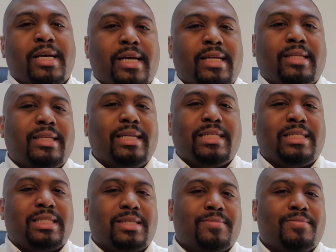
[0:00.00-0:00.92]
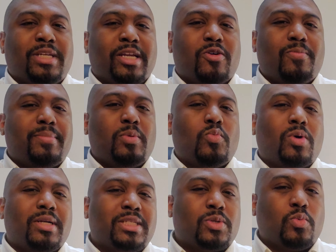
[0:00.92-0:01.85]
at least, you know, maybe
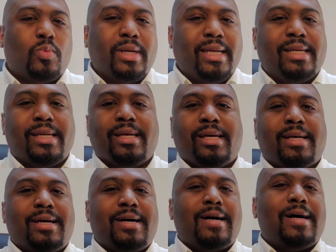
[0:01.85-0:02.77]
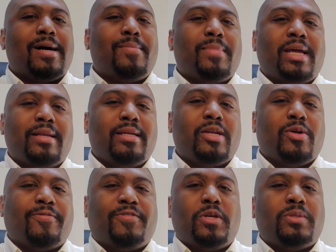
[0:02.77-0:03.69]
once a week um, and, you know,
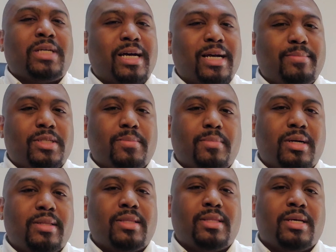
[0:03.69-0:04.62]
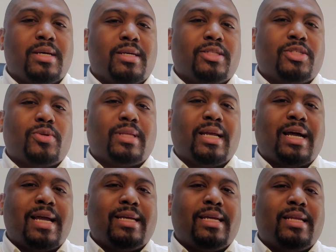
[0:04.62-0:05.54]
a few times a month so that
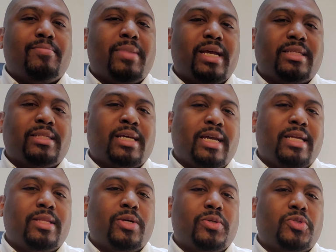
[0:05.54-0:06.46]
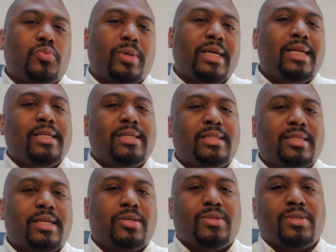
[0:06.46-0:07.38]
I can maintain those reading
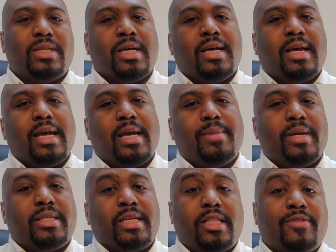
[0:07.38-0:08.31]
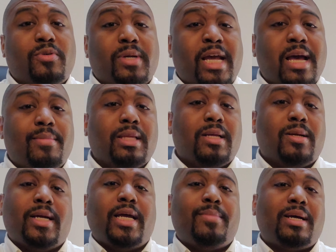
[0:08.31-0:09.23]
skills and maintain the
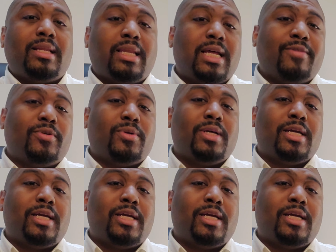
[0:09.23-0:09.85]
vocabulary and my level